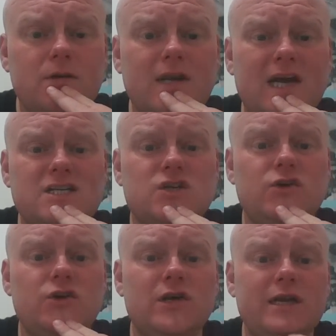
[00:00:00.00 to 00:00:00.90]
nice and
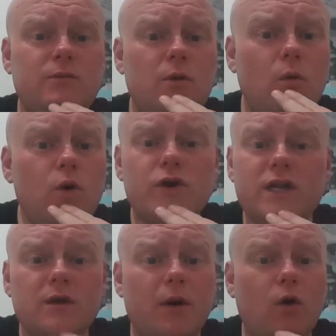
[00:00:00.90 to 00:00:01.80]
early. We were
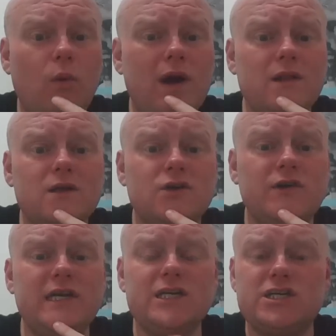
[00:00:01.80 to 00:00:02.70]
working the ball well.
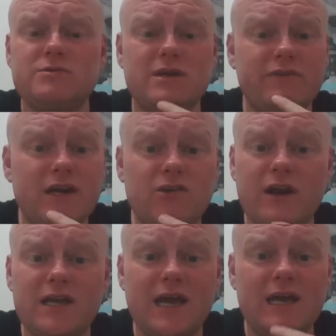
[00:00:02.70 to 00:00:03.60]
Grealish was having a
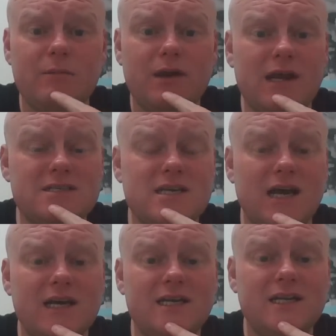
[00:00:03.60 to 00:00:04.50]
great game on that
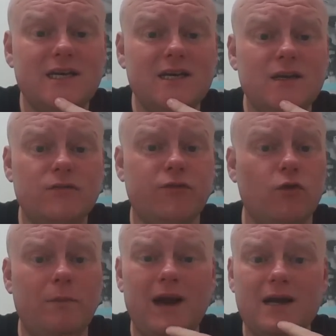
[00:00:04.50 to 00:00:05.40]
side. The
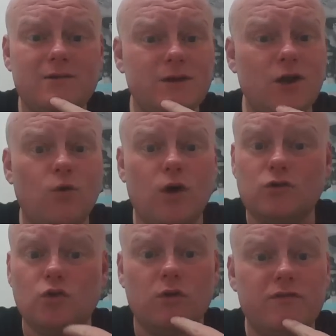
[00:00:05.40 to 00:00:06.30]
fullback,
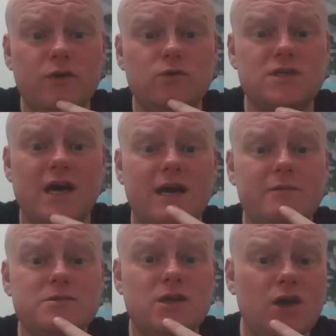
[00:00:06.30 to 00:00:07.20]
got done a few
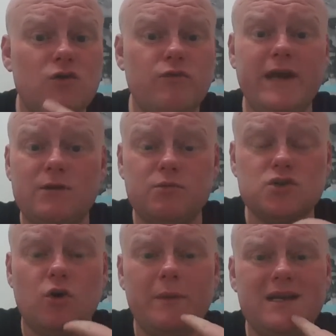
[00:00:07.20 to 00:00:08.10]
times. Riyad was
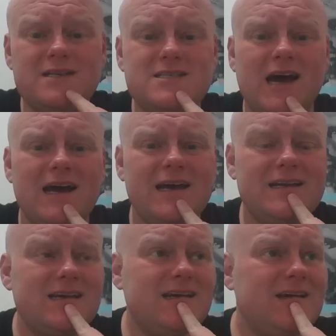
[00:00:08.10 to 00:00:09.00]
coming
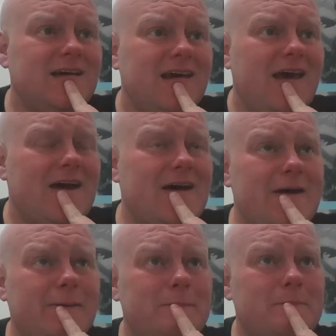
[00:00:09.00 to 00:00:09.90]
inside.
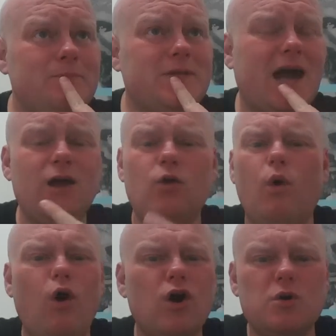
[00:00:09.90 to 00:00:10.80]
Kyle
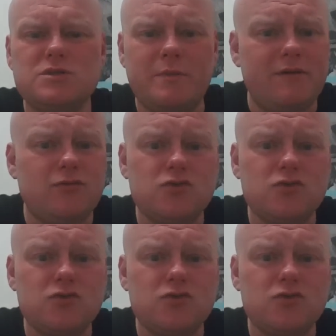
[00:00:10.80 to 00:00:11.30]
Walker was a bit